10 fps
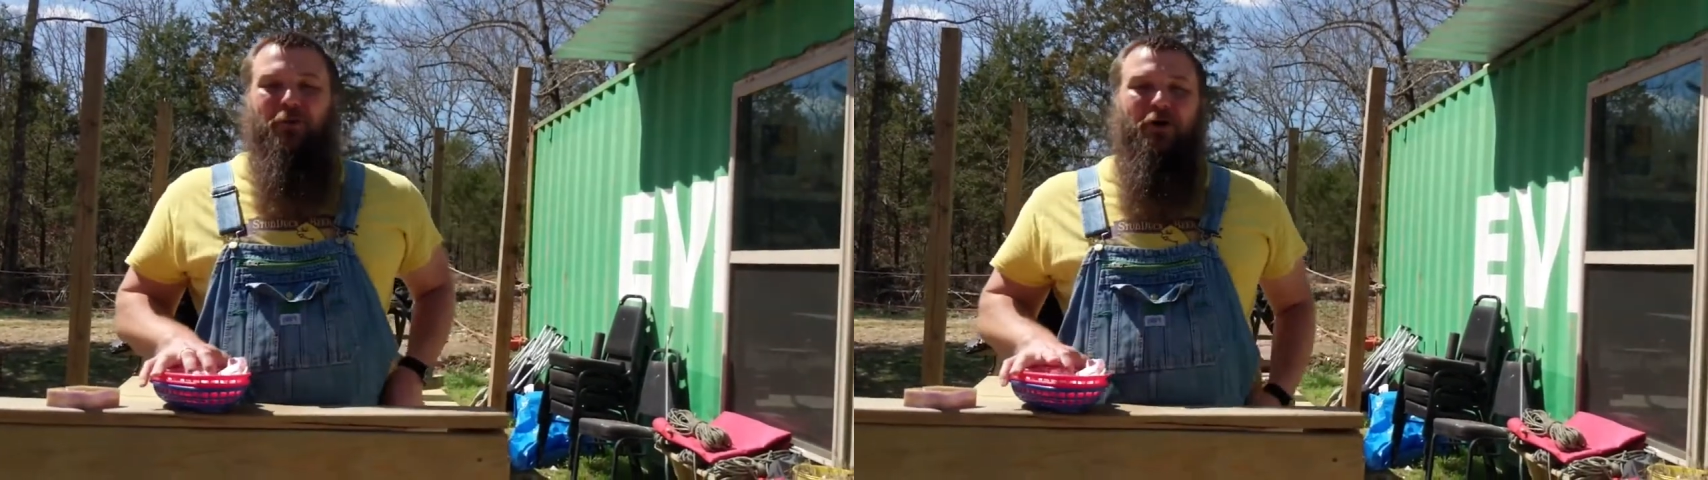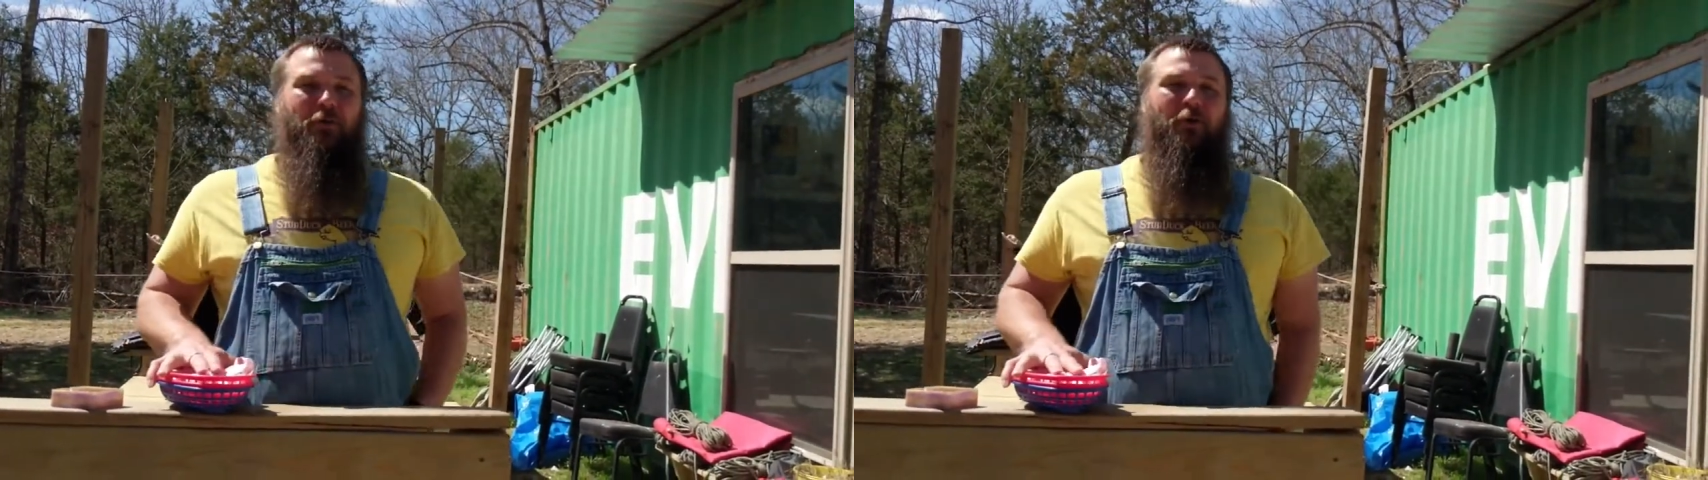
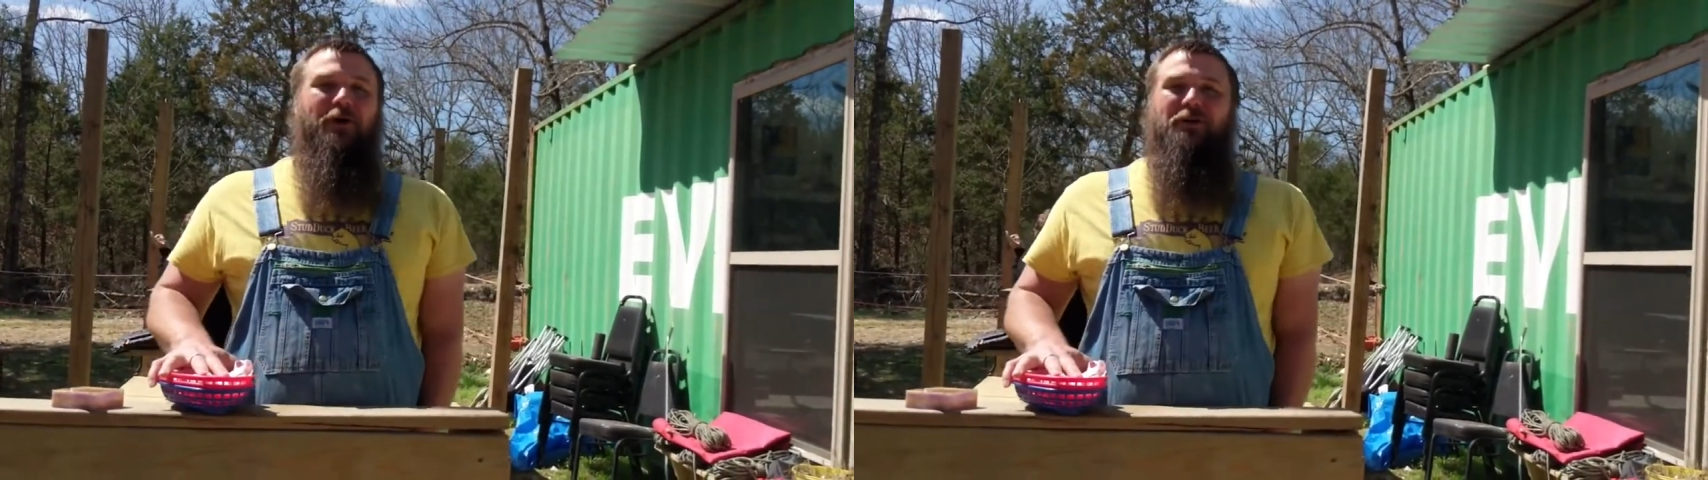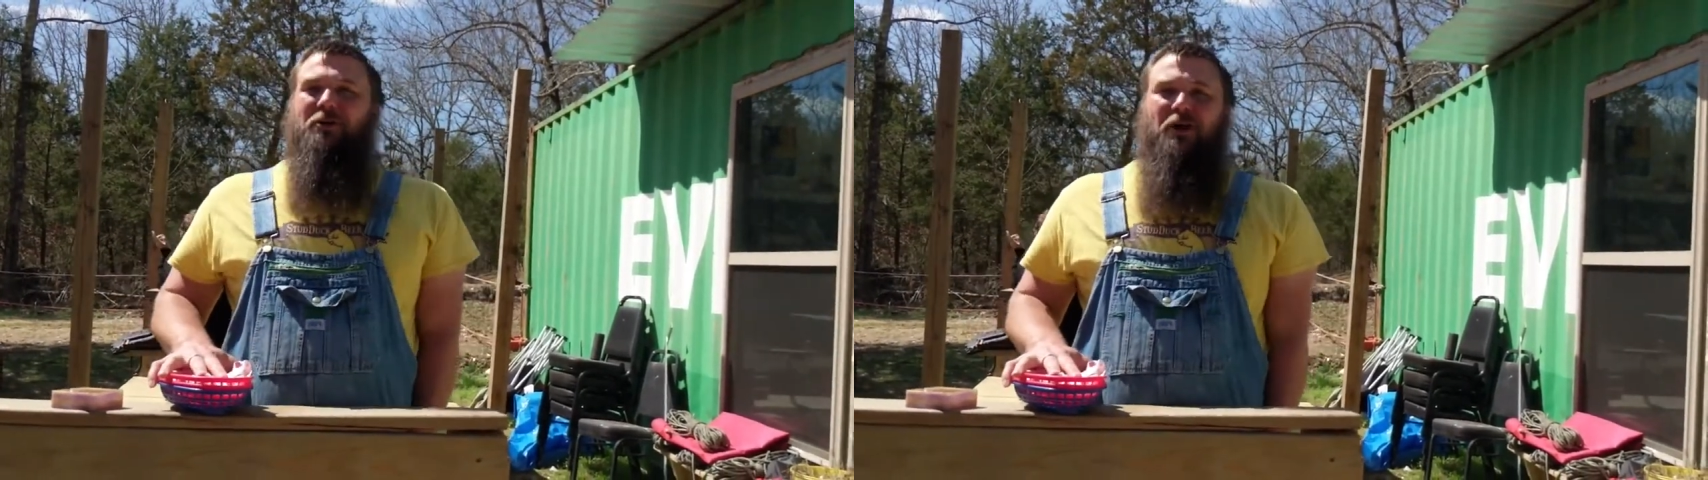we're, we're
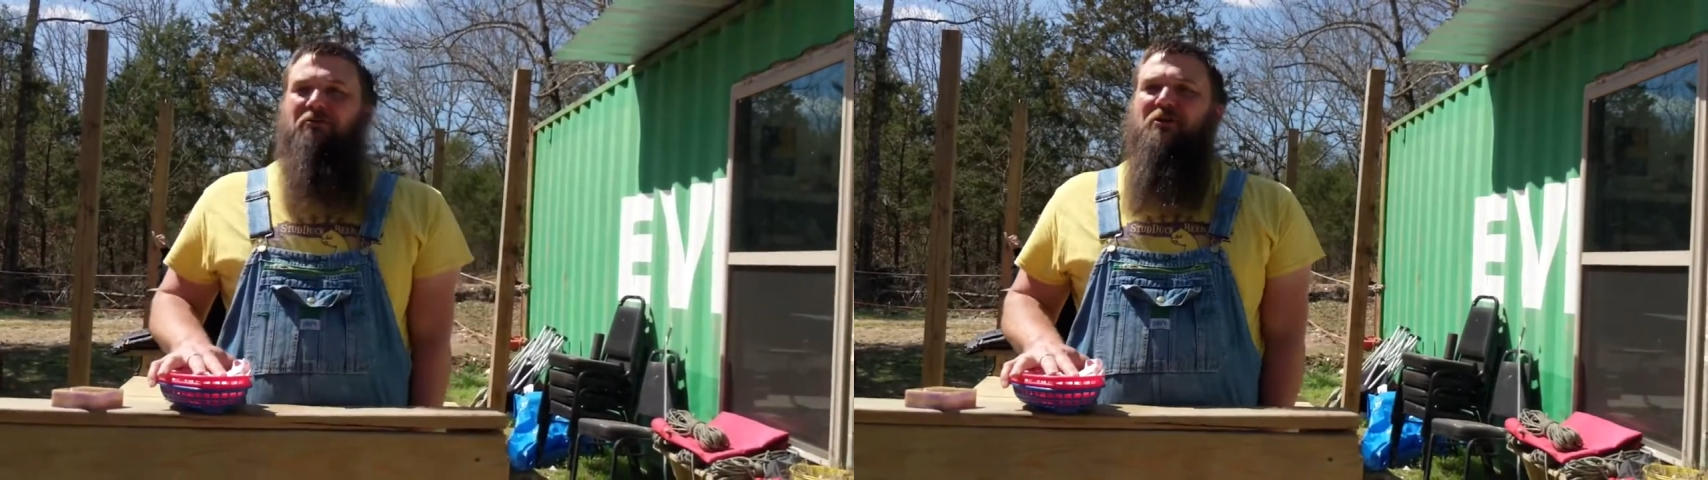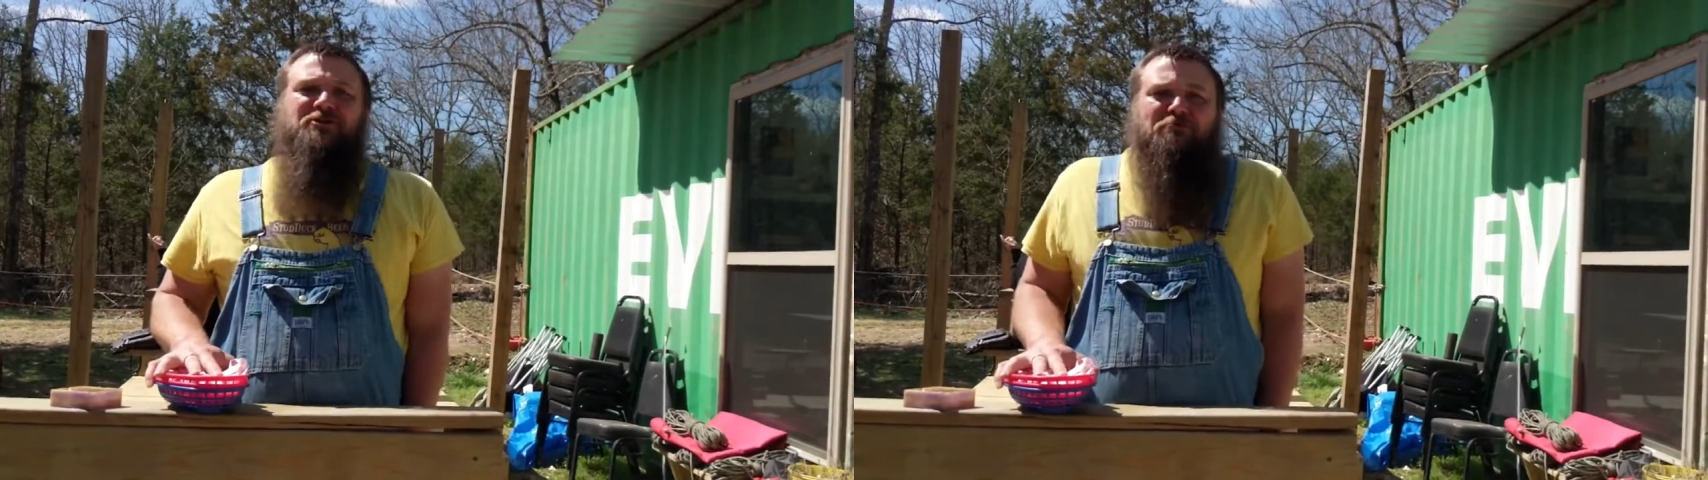working on our
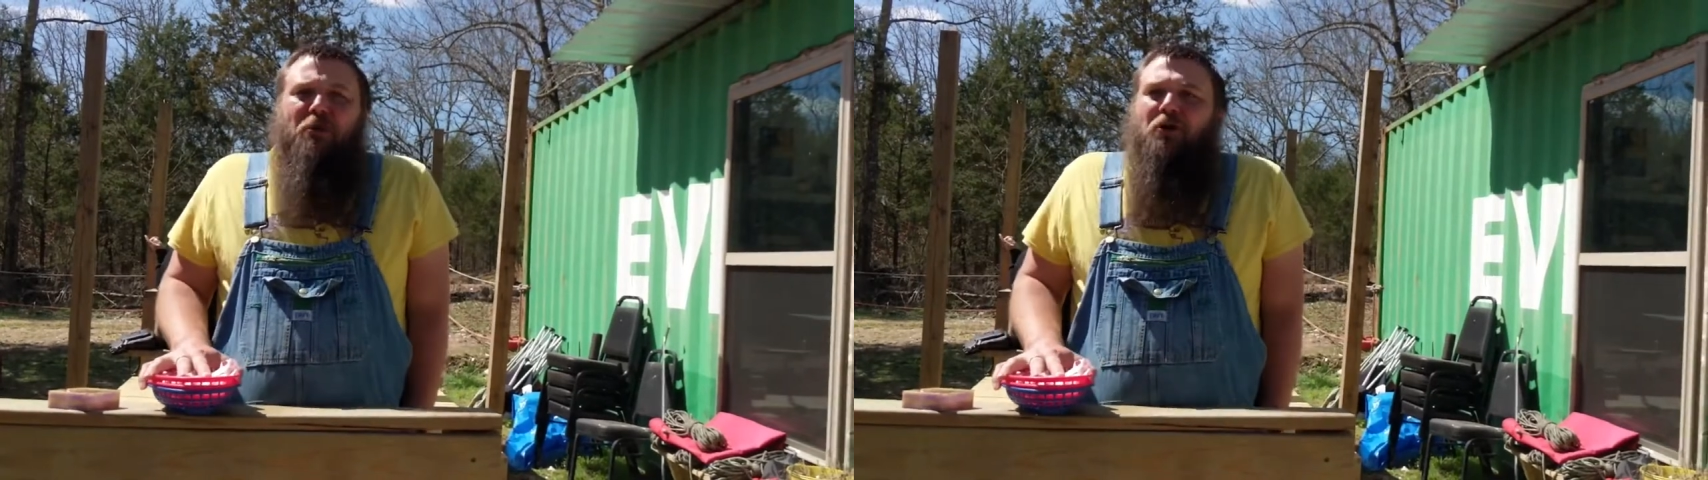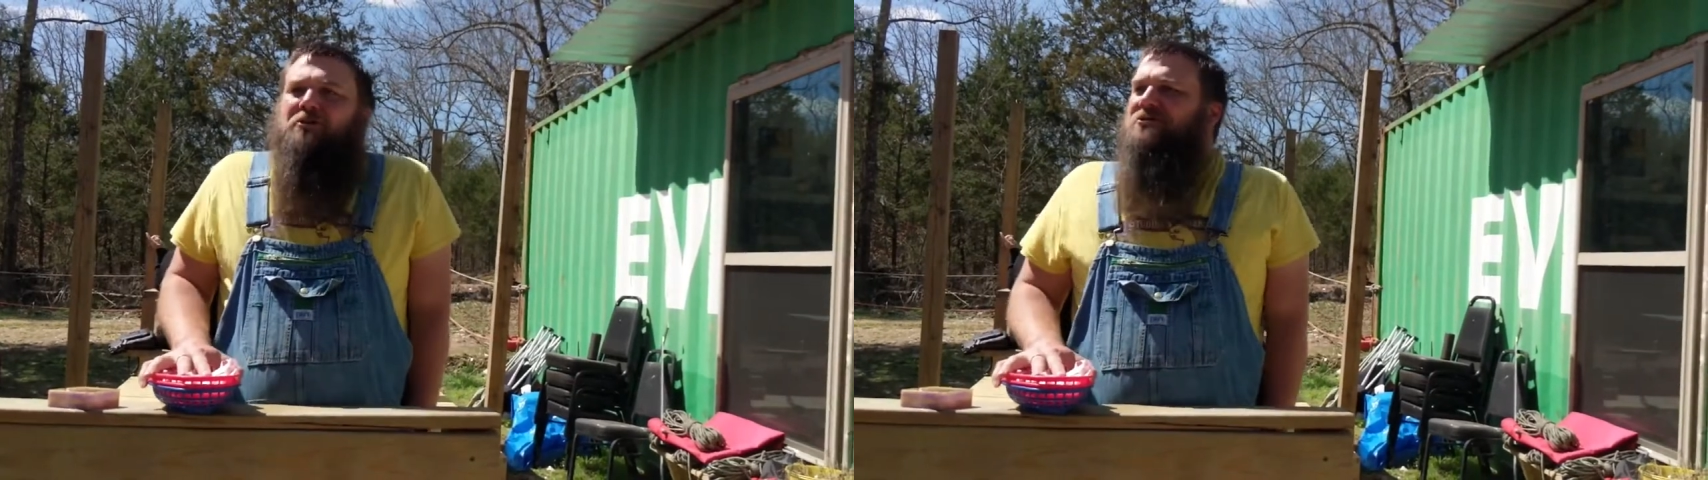first
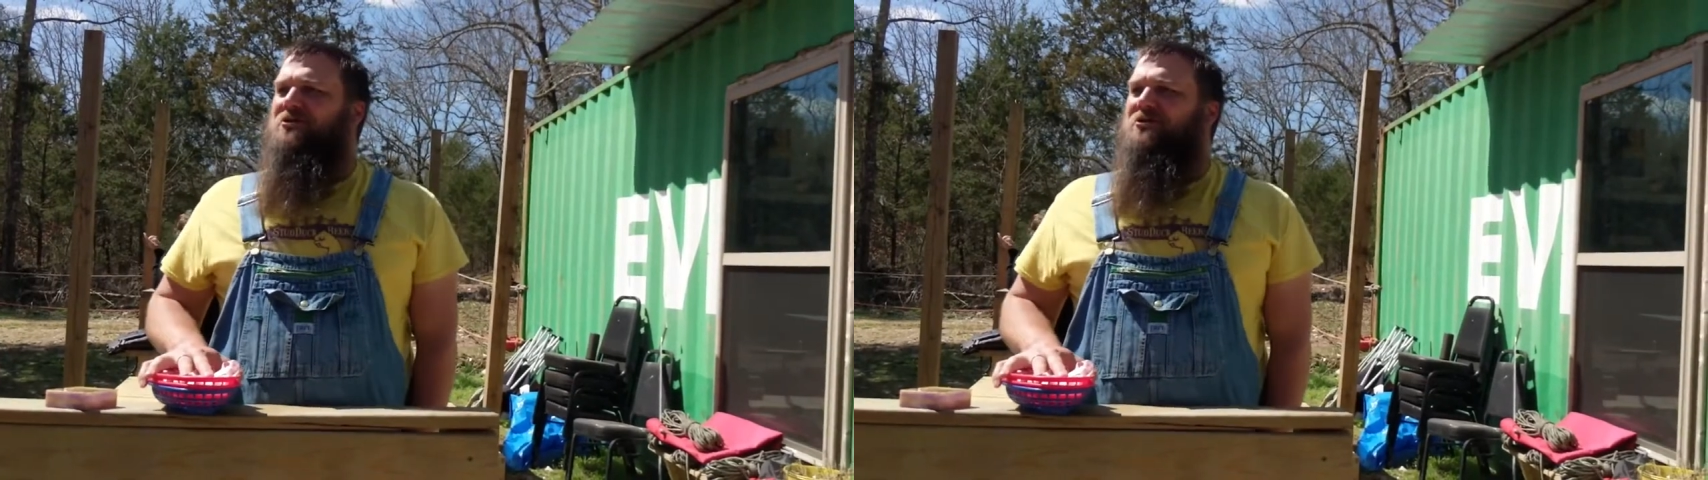March.